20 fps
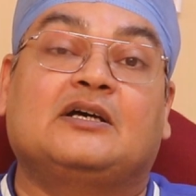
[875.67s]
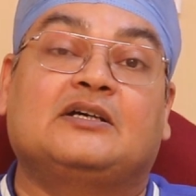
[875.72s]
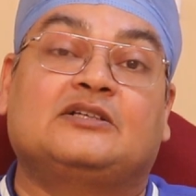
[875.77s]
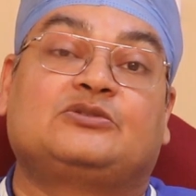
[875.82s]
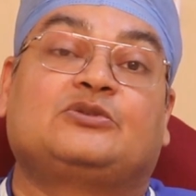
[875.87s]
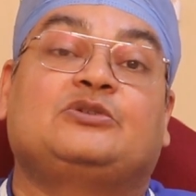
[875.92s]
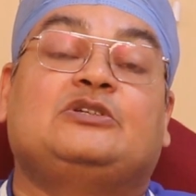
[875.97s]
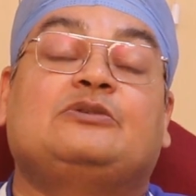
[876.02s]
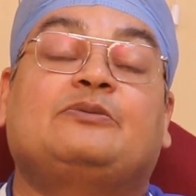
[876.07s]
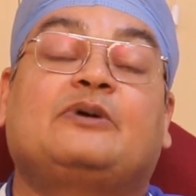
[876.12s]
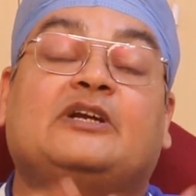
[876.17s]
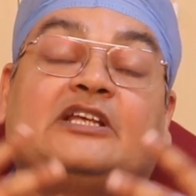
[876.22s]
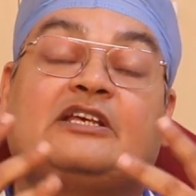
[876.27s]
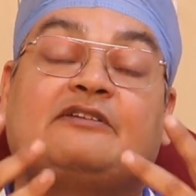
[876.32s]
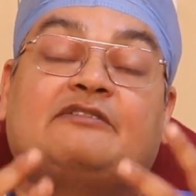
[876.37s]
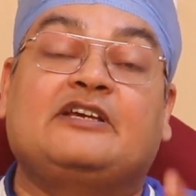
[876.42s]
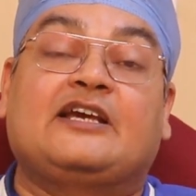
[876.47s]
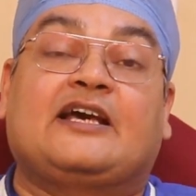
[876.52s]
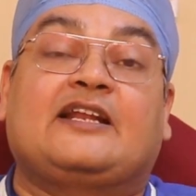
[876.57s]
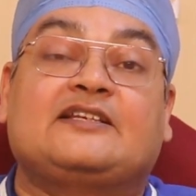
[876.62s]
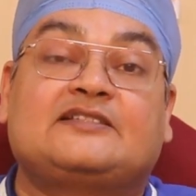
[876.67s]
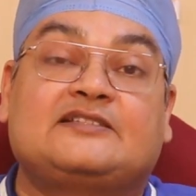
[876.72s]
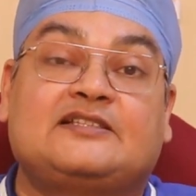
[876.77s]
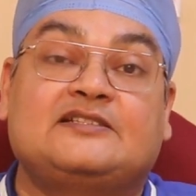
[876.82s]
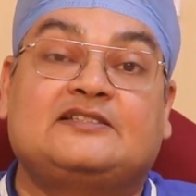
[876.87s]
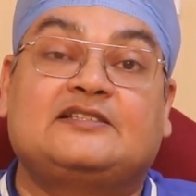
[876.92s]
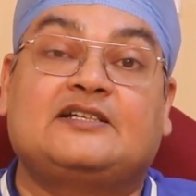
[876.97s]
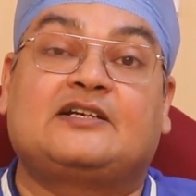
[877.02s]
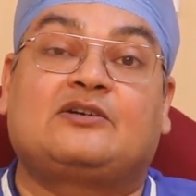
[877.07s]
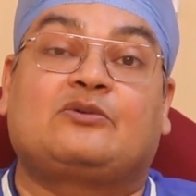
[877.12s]
So you are giving
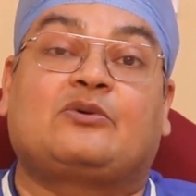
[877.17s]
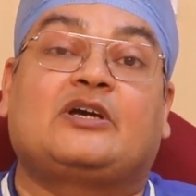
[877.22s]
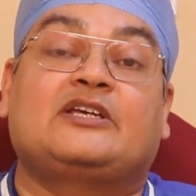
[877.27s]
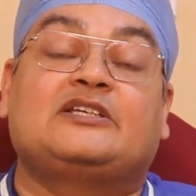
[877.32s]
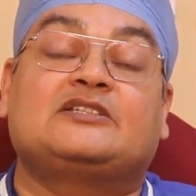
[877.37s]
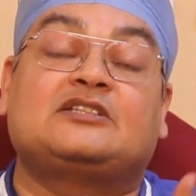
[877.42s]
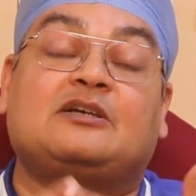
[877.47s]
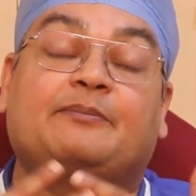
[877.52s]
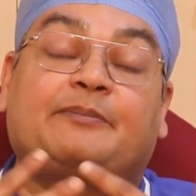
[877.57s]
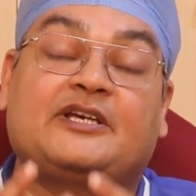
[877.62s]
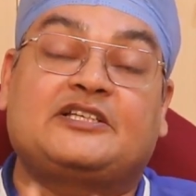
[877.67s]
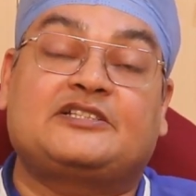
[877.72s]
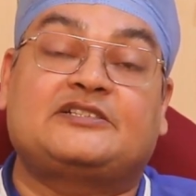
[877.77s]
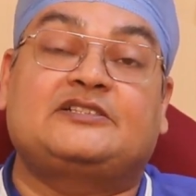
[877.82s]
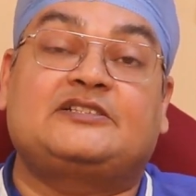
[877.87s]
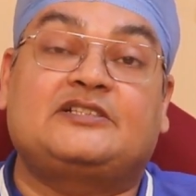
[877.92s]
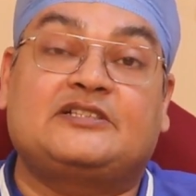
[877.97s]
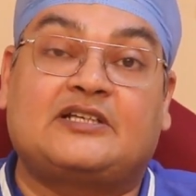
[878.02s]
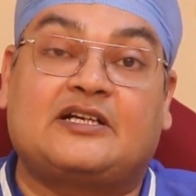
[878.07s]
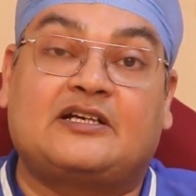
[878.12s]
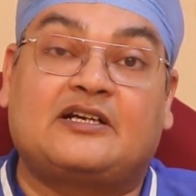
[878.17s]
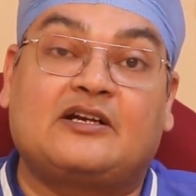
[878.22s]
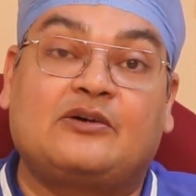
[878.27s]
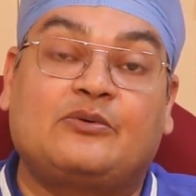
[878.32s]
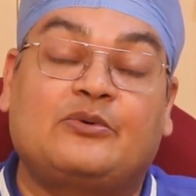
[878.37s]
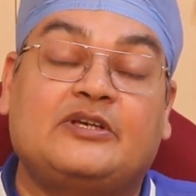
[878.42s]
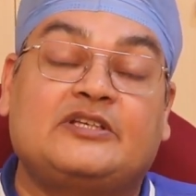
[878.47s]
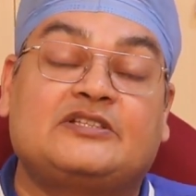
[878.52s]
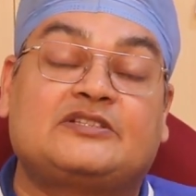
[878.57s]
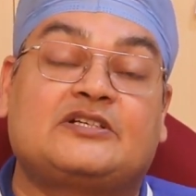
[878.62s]
anesthesia twice, the patient is
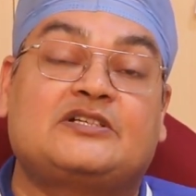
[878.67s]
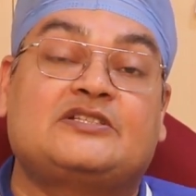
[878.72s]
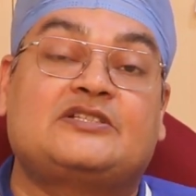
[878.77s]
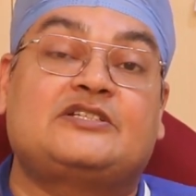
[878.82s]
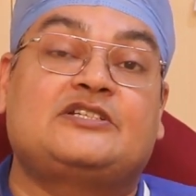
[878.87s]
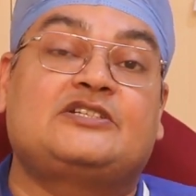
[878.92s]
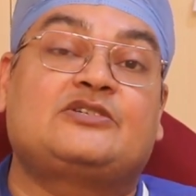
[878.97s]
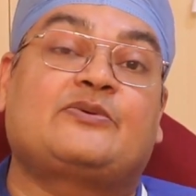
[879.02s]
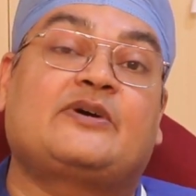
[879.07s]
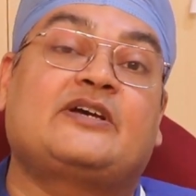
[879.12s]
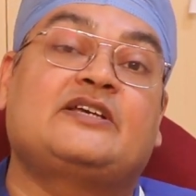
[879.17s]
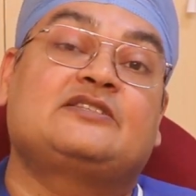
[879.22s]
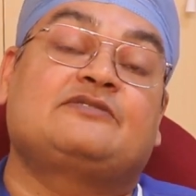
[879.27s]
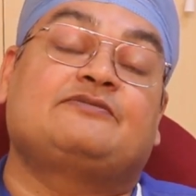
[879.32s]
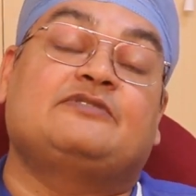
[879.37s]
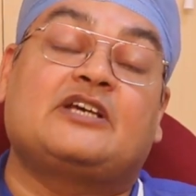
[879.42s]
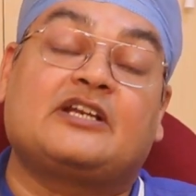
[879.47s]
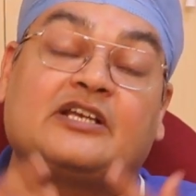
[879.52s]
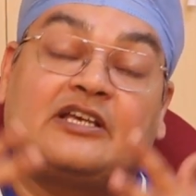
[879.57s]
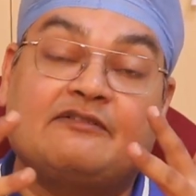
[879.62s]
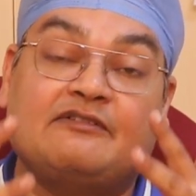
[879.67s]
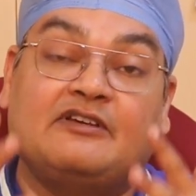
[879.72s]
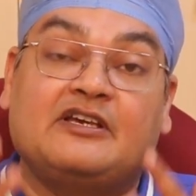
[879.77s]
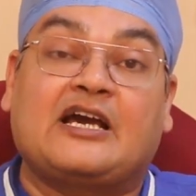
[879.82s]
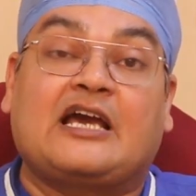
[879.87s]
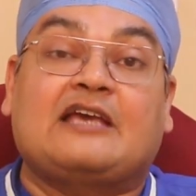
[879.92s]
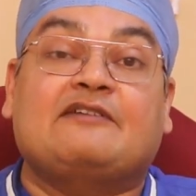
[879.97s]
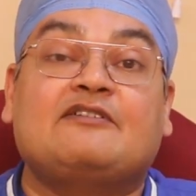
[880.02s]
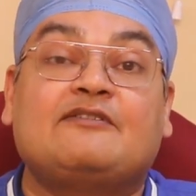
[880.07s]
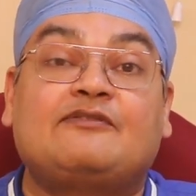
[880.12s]
undergoing surgery twice, we are
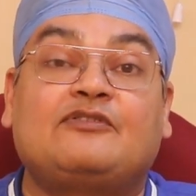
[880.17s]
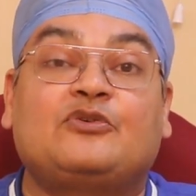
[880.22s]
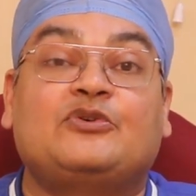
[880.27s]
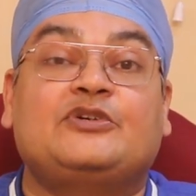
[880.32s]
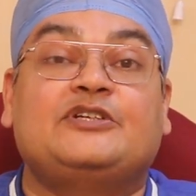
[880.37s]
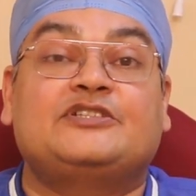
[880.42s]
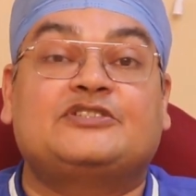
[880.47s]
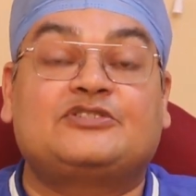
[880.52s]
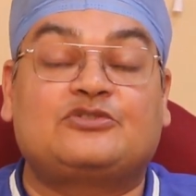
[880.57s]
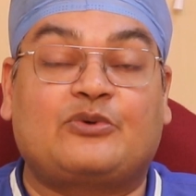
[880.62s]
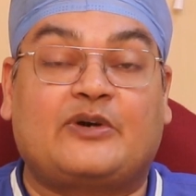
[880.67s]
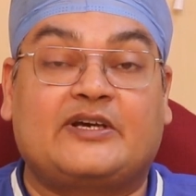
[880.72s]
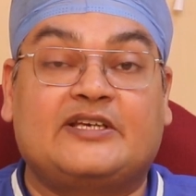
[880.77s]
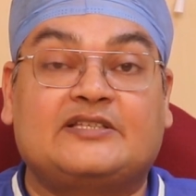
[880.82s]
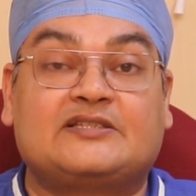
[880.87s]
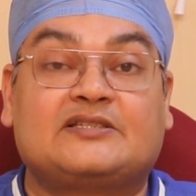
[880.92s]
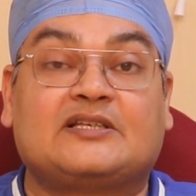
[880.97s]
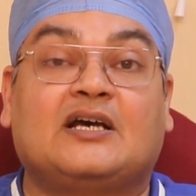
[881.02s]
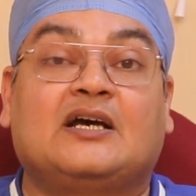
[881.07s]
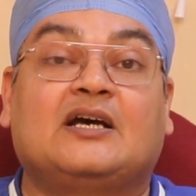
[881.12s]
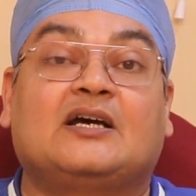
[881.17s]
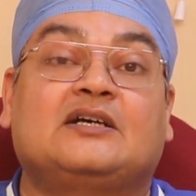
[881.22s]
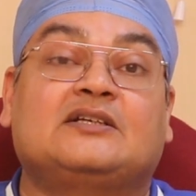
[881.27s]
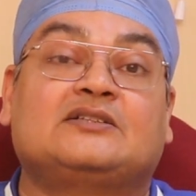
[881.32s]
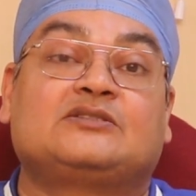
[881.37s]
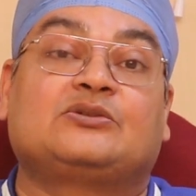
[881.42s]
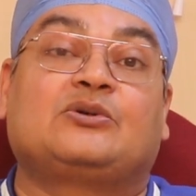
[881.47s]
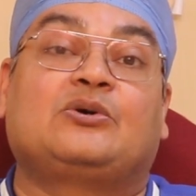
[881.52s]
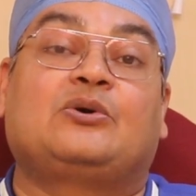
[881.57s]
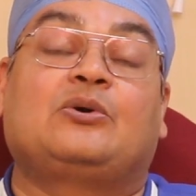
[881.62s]
giving IV fluids twice,
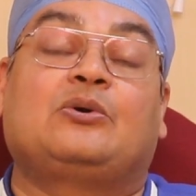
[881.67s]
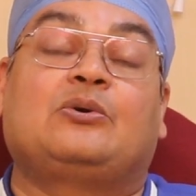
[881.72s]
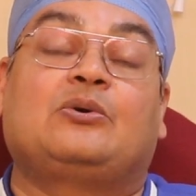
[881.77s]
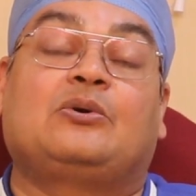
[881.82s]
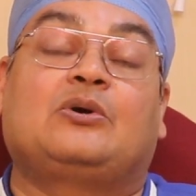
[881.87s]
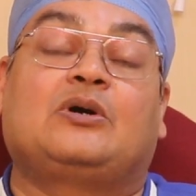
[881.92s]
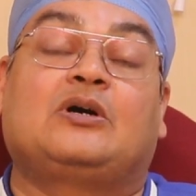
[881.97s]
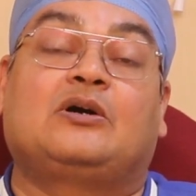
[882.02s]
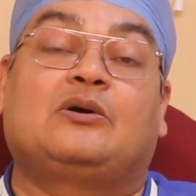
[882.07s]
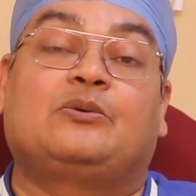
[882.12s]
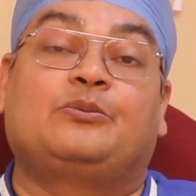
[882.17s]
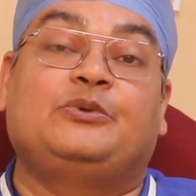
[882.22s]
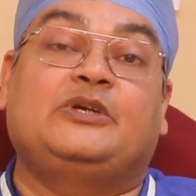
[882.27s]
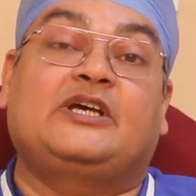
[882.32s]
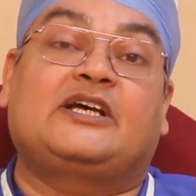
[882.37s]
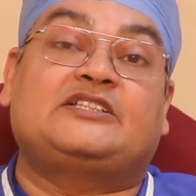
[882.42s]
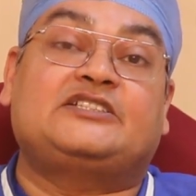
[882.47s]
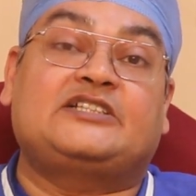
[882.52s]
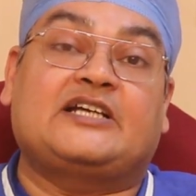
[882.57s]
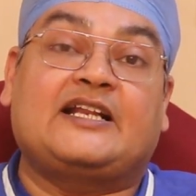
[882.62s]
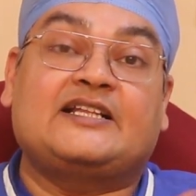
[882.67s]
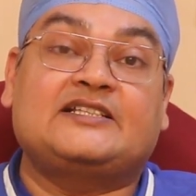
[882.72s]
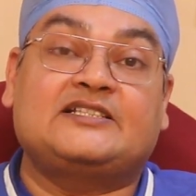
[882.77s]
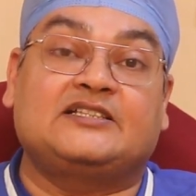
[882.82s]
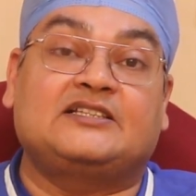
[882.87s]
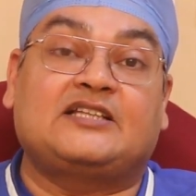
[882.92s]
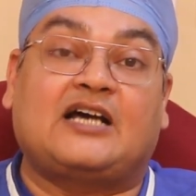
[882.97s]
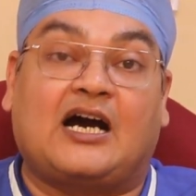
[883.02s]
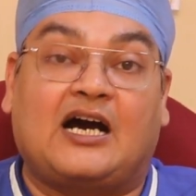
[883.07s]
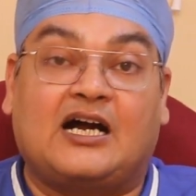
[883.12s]
so we are
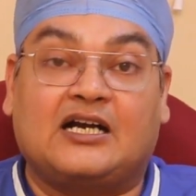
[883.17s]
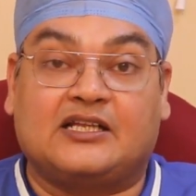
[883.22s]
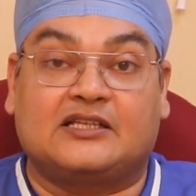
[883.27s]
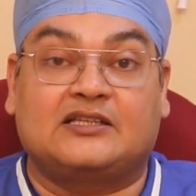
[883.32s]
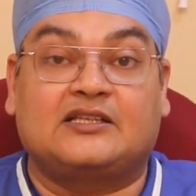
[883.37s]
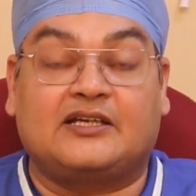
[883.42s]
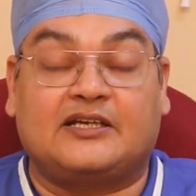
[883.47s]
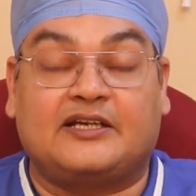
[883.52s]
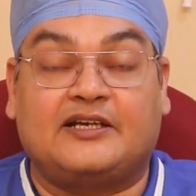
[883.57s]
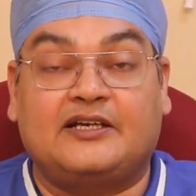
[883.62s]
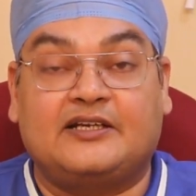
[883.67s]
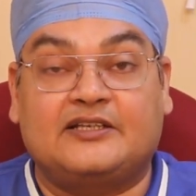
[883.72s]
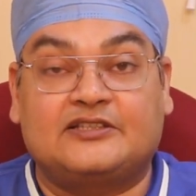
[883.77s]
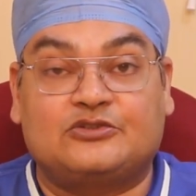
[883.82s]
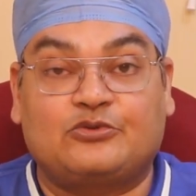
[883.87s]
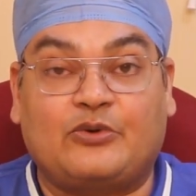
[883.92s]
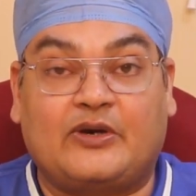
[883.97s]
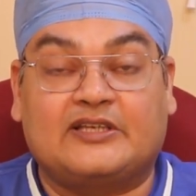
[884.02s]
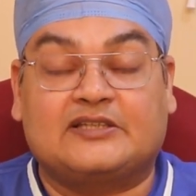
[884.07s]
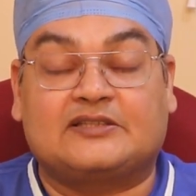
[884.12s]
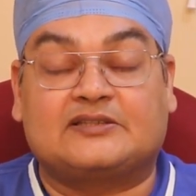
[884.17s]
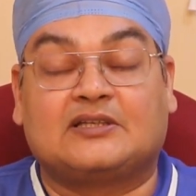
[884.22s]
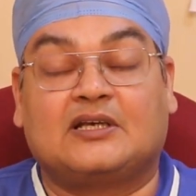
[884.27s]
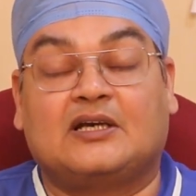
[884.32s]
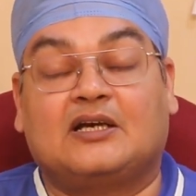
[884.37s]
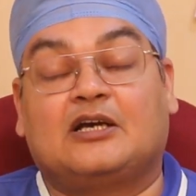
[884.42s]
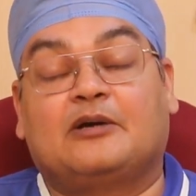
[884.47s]
challenging the heart and the kidneys twice.